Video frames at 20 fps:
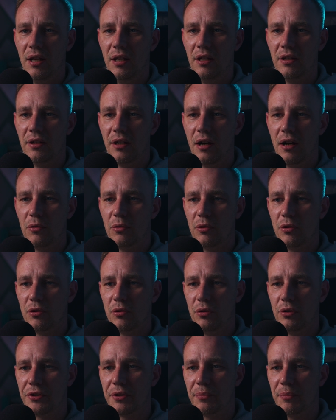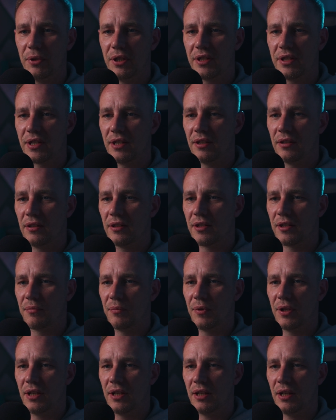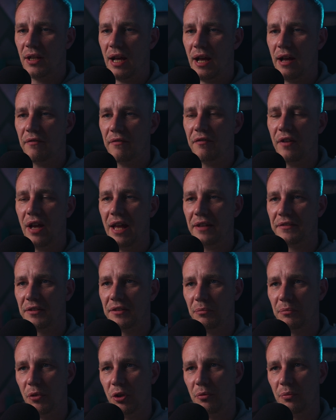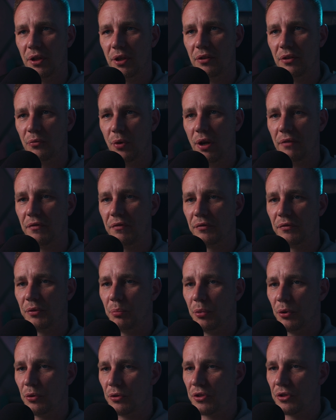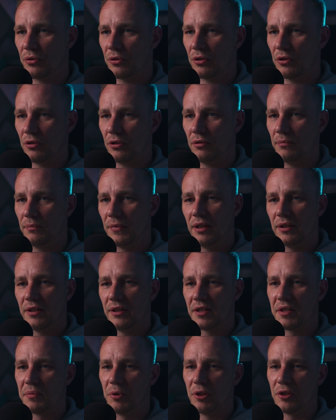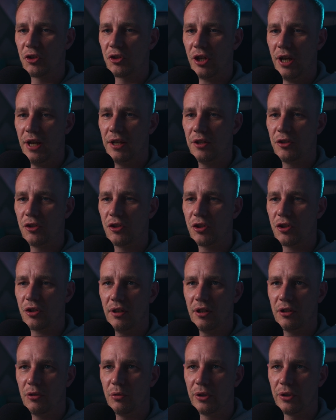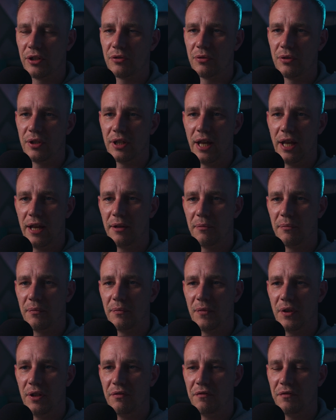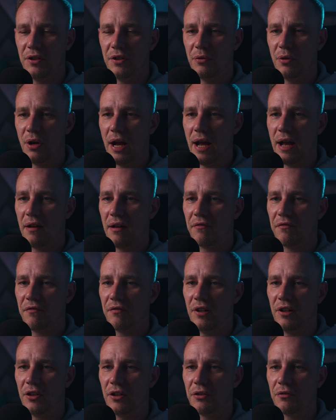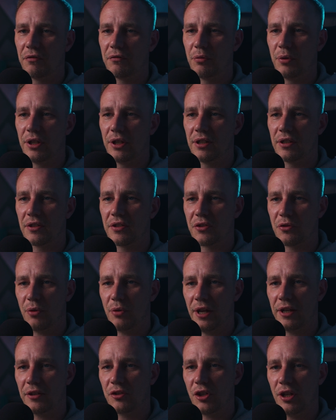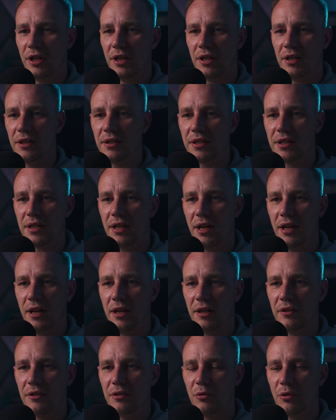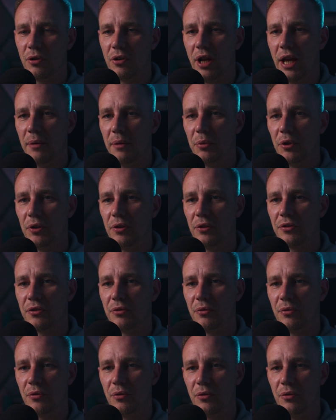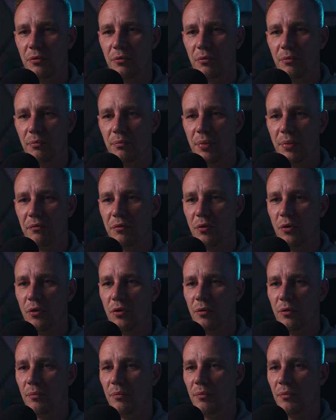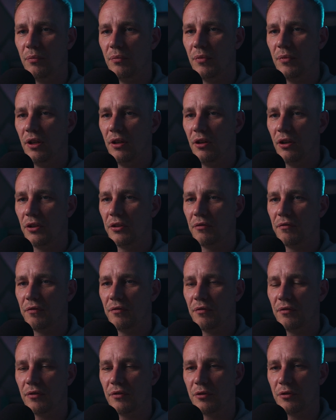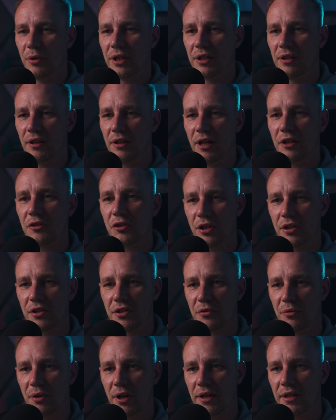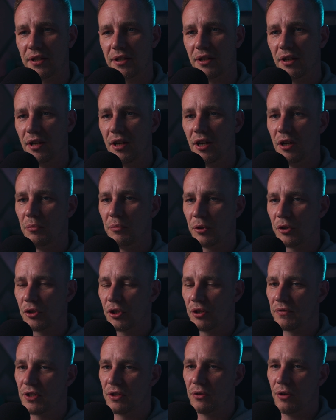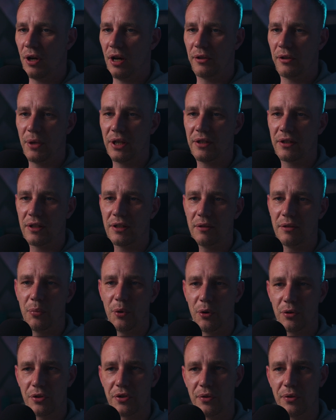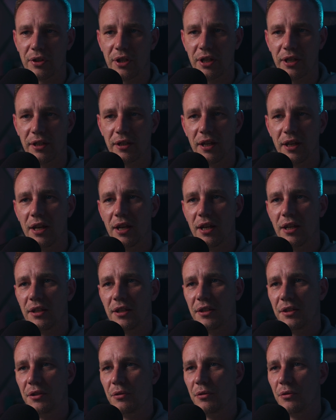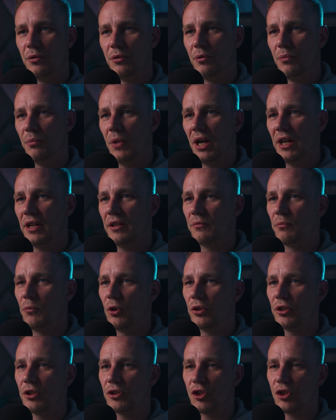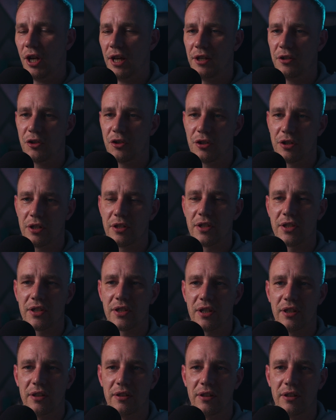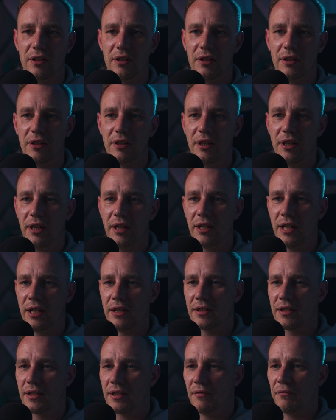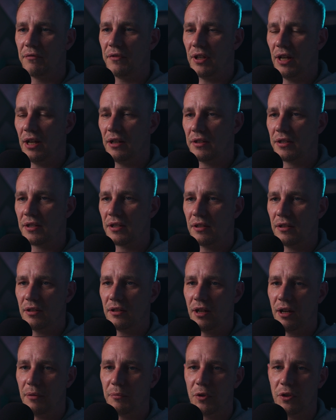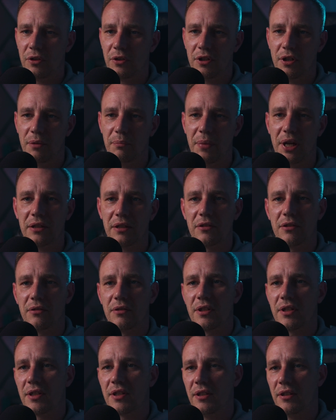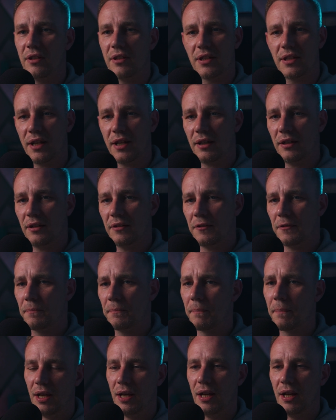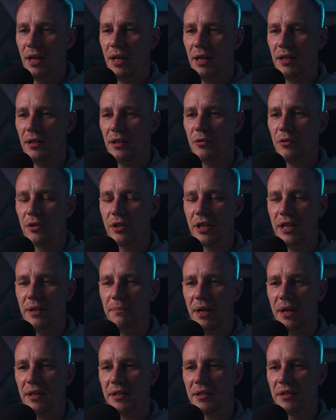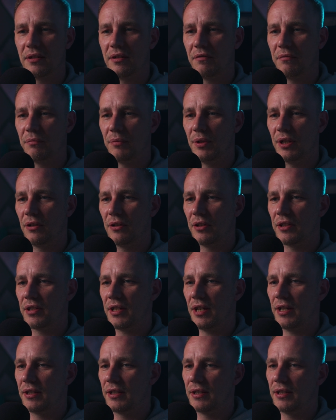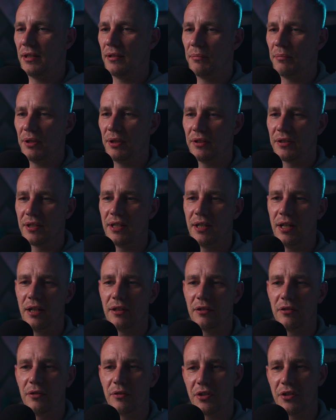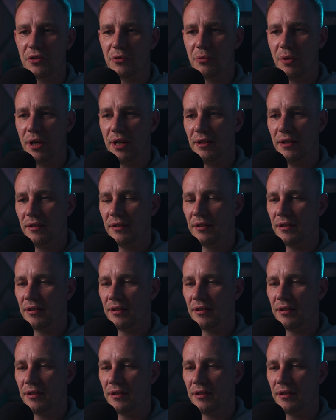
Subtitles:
In our ultimate skills, we have at the moment Wrath of the Berserker. This will change according to the game. If you have a lot of critical strike chance and you're able to perform a lot of critical launching strikes, which gives you automatically berserking, you might want to change this skill against something else, and I'm gonna come back to this in a second. In our key passive, we're gonna take the ability Unconstrained.